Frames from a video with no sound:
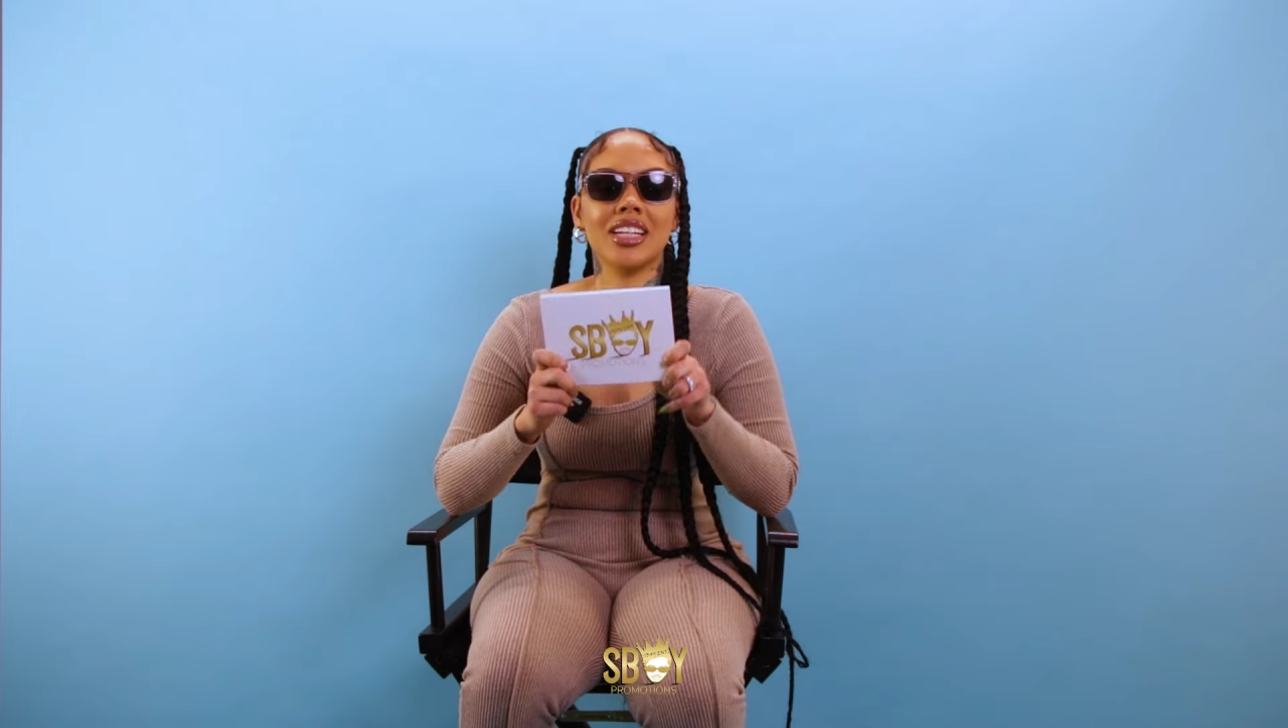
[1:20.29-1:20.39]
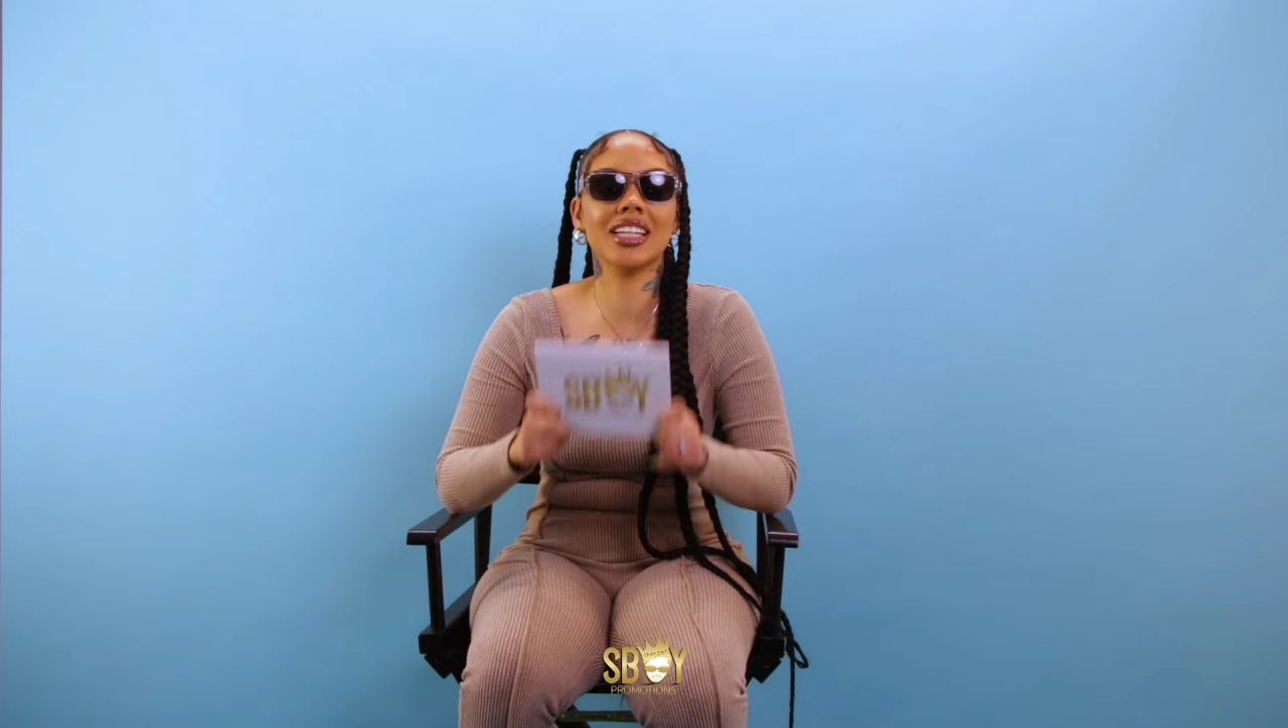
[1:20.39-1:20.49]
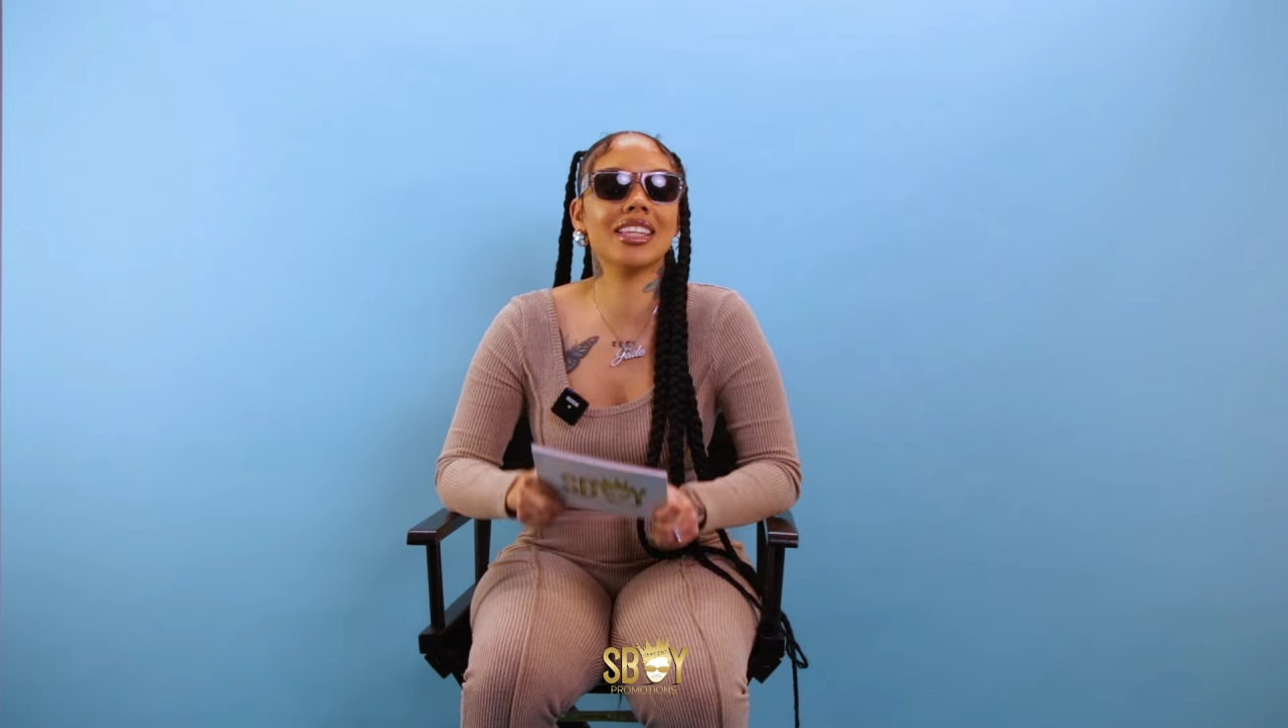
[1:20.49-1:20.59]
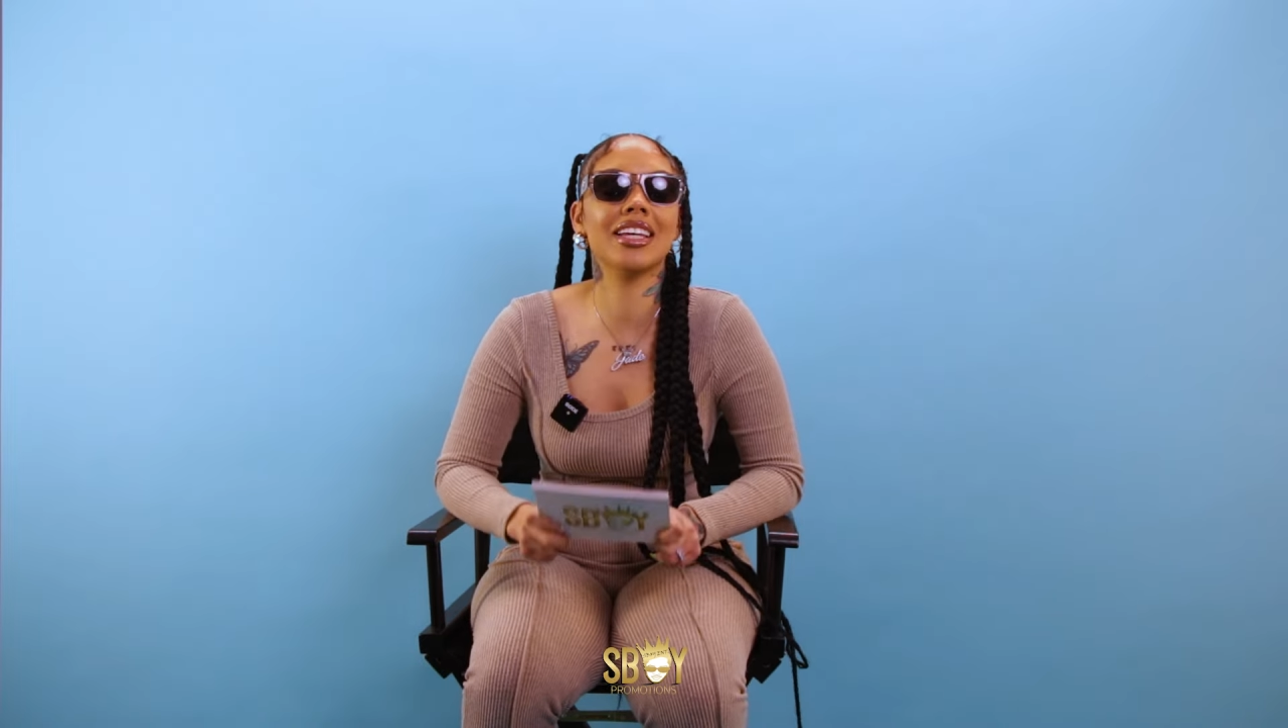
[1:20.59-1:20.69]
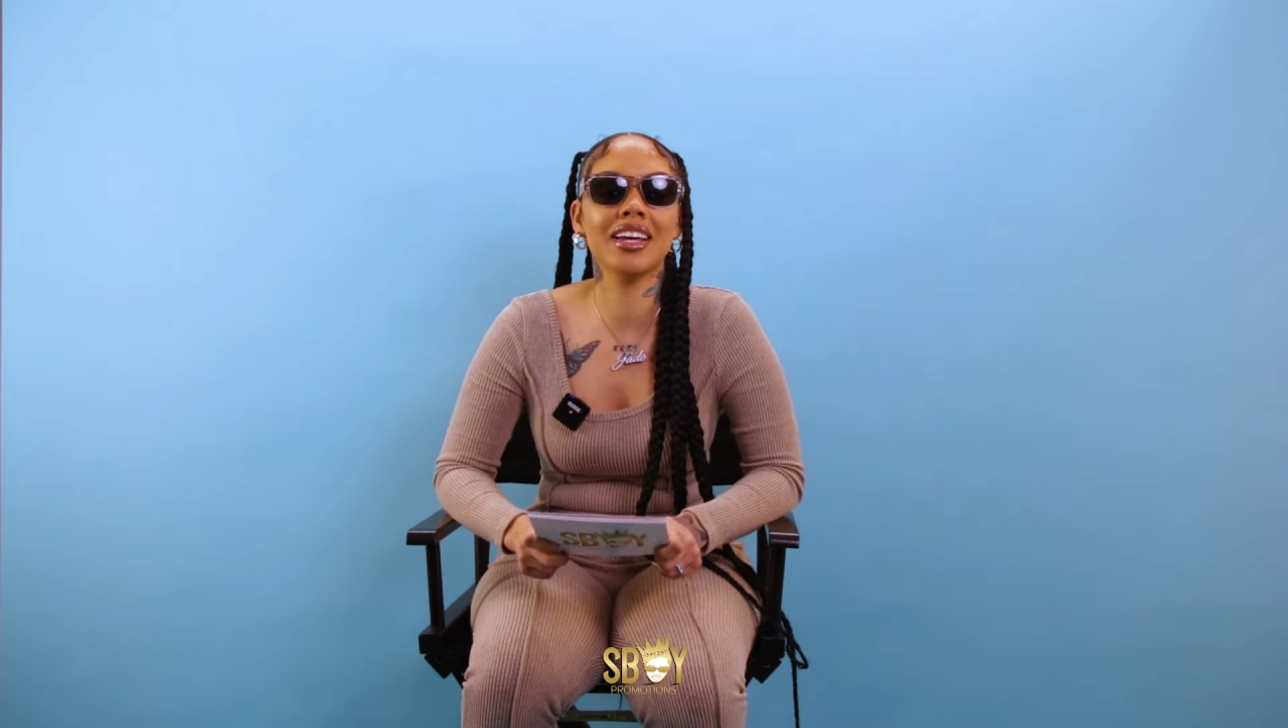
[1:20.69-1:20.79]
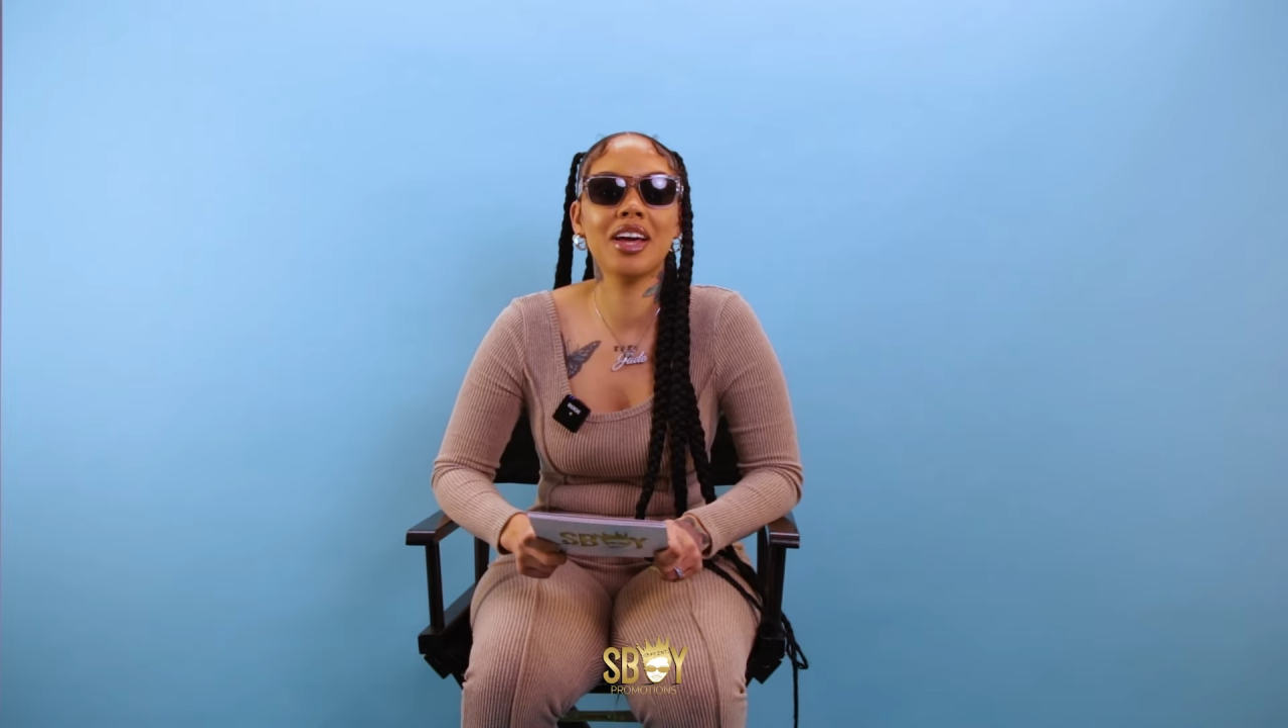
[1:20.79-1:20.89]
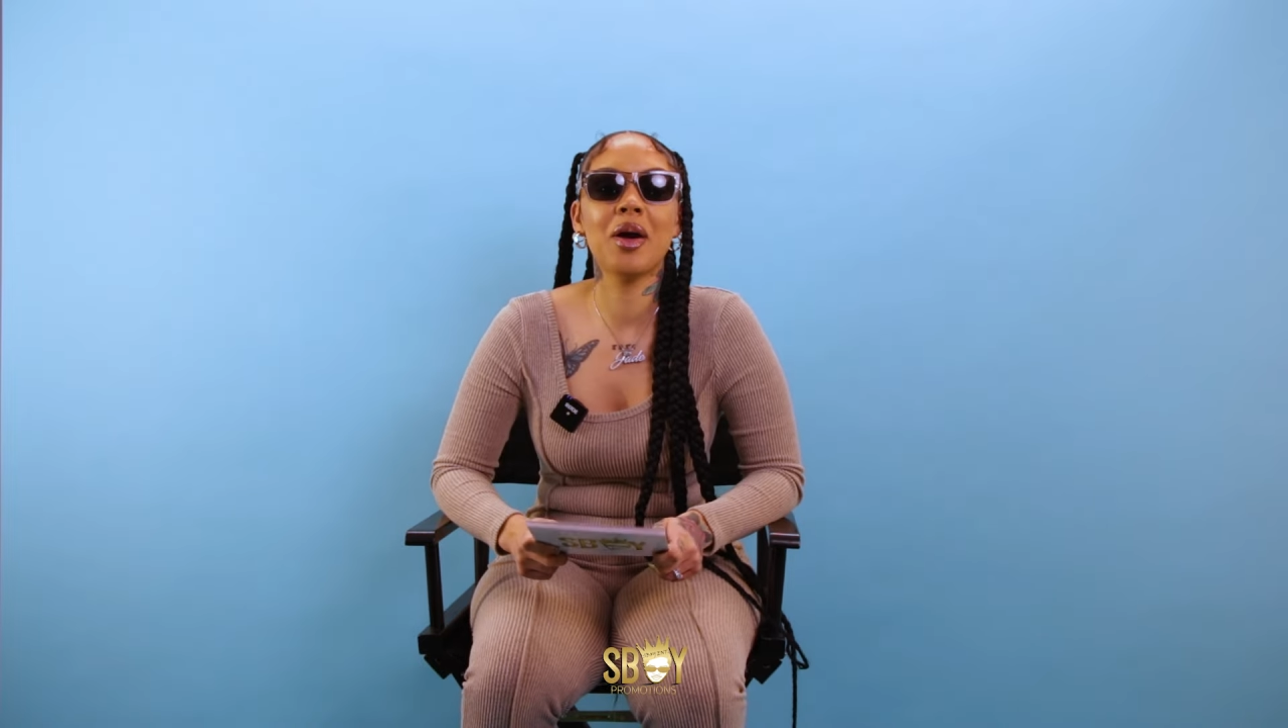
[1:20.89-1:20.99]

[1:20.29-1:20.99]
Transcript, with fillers: nothing